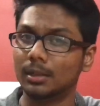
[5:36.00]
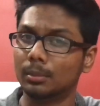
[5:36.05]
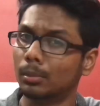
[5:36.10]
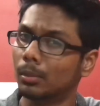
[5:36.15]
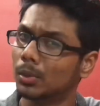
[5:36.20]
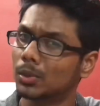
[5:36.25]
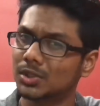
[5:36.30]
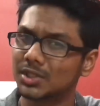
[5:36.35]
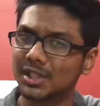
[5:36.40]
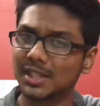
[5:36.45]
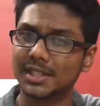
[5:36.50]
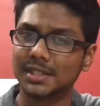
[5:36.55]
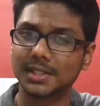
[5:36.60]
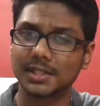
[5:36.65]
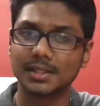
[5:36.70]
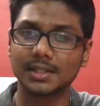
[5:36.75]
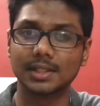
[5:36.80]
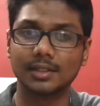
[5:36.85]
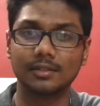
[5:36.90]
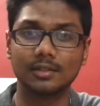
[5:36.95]
in most
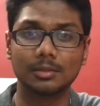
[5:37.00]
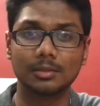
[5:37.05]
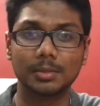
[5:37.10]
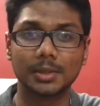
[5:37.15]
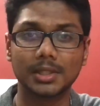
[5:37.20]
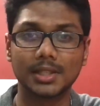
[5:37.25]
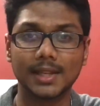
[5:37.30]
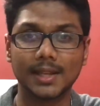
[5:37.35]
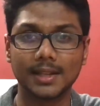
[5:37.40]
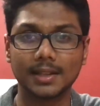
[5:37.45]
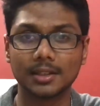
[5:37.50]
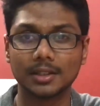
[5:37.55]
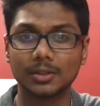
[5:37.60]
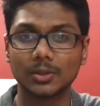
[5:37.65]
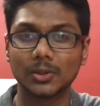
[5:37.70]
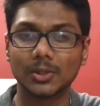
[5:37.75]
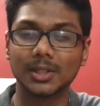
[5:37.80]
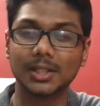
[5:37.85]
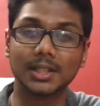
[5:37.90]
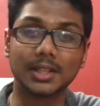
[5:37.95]
cases he will be taken
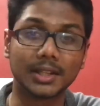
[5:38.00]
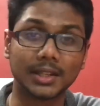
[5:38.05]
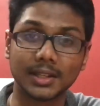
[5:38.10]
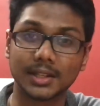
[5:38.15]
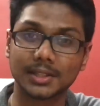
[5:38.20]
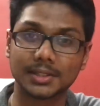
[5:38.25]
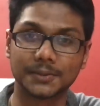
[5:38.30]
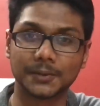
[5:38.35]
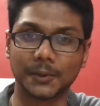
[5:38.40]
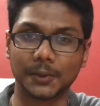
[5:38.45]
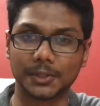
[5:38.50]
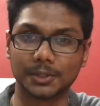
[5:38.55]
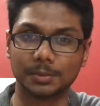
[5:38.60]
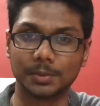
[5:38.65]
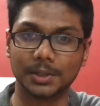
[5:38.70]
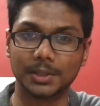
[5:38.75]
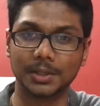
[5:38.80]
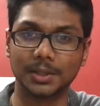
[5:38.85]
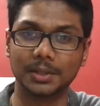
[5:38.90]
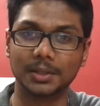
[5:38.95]
to the nearest
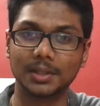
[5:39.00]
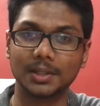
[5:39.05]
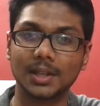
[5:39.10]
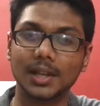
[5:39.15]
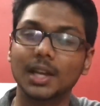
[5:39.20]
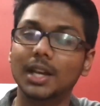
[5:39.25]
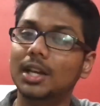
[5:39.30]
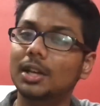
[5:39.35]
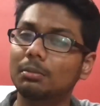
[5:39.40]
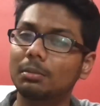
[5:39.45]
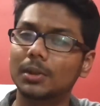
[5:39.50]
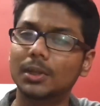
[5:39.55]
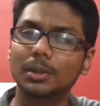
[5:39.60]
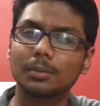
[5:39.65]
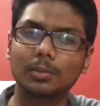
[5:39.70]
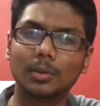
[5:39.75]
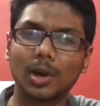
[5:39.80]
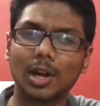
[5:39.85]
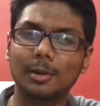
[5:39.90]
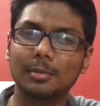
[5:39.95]
hospital. But
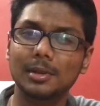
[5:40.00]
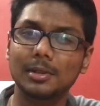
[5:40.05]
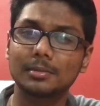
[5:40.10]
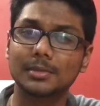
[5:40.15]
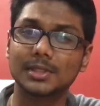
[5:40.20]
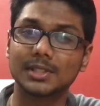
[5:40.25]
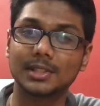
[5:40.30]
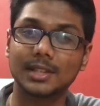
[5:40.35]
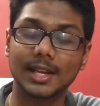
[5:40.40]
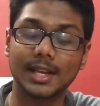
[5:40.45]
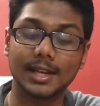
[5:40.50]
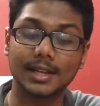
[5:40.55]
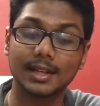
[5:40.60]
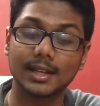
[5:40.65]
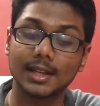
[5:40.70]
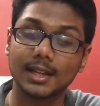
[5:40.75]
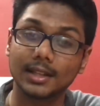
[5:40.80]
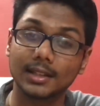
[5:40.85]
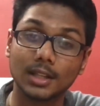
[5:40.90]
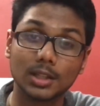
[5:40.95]
the problem is that
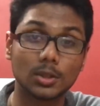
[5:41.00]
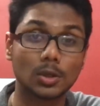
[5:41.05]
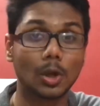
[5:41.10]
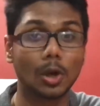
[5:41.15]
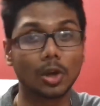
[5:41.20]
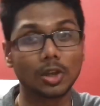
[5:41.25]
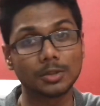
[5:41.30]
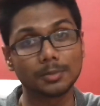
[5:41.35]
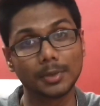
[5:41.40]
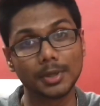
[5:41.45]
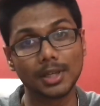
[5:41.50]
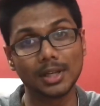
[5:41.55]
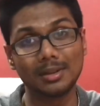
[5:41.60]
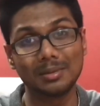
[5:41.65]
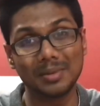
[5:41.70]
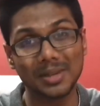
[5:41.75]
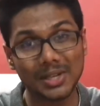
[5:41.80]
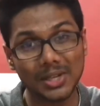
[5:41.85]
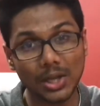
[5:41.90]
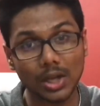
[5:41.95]
this hospital
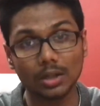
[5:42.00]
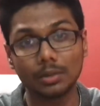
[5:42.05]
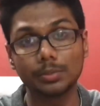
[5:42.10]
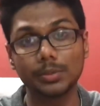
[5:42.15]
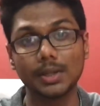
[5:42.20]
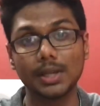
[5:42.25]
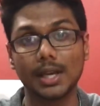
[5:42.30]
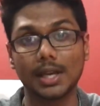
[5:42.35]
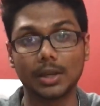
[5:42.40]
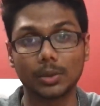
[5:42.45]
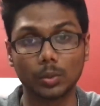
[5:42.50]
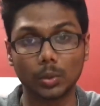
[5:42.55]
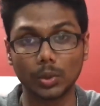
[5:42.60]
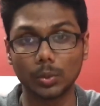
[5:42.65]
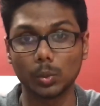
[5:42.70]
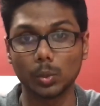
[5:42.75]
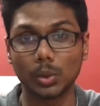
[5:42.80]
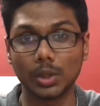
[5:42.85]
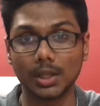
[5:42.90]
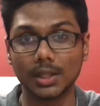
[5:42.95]
may not be
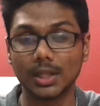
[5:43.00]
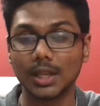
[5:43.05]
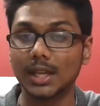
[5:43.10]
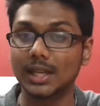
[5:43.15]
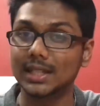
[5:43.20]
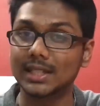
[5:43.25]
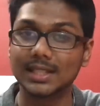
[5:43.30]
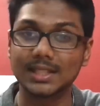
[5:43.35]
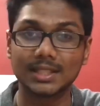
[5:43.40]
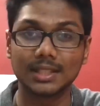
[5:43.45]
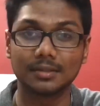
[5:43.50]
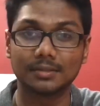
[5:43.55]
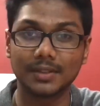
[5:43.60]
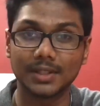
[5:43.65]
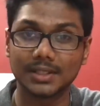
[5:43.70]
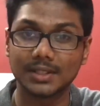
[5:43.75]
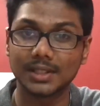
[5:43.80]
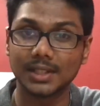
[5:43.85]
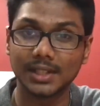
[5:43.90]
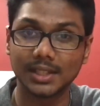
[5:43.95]
equipped with the
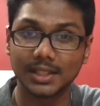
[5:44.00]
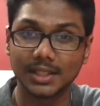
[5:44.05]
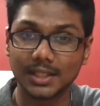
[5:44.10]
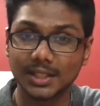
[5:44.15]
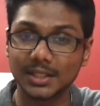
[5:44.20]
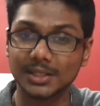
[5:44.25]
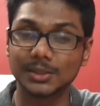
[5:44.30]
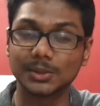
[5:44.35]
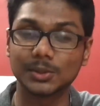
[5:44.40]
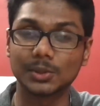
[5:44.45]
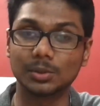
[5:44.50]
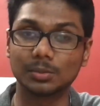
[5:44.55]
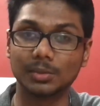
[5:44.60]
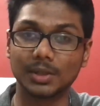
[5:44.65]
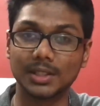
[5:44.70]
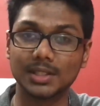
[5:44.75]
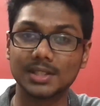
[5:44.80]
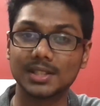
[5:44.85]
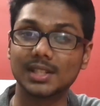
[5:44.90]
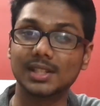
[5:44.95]
sophisticated
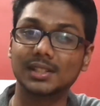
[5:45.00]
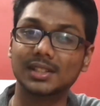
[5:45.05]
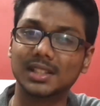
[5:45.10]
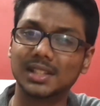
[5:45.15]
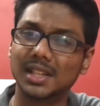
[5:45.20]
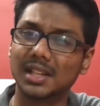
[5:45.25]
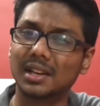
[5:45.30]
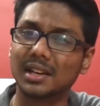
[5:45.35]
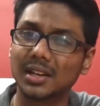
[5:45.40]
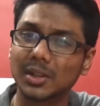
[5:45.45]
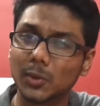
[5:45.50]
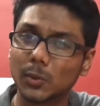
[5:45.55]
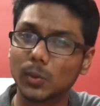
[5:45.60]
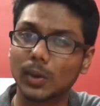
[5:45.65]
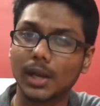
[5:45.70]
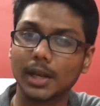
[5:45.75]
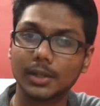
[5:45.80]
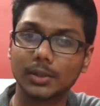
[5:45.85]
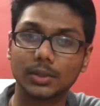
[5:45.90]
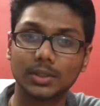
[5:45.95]
instruments that are
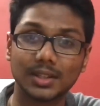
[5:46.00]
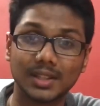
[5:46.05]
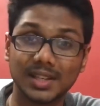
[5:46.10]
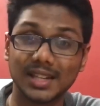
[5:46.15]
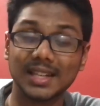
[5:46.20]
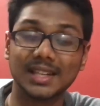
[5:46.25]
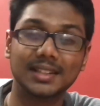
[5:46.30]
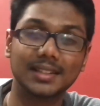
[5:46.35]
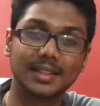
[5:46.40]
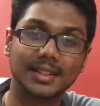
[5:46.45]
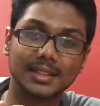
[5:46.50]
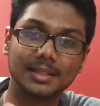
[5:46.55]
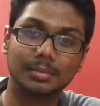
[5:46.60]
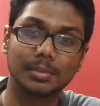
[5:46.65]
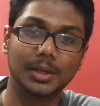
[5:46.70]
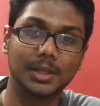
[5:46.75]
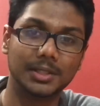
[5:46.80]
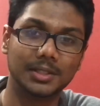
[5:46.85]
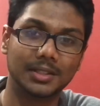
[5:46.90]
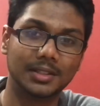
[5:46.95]
required to treat this
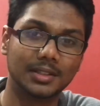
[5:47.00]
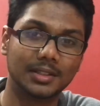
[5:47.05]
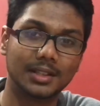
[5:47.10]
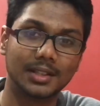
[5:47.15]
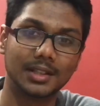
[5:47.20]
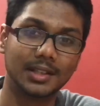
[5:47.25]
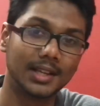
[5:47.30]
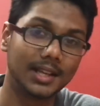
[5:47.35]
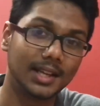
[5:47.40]
patient.